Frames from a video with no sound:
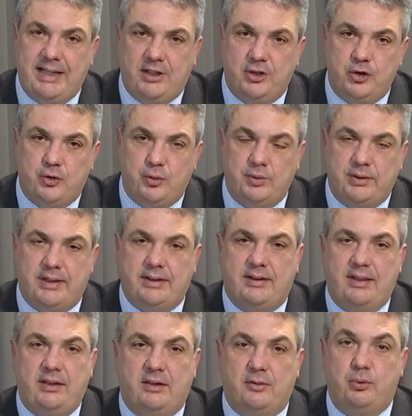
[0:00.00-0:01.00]
making sure
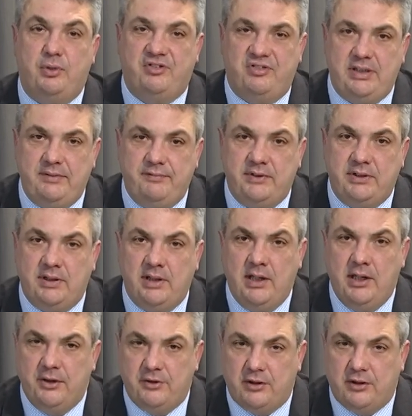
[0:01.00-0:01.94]
that they are receiving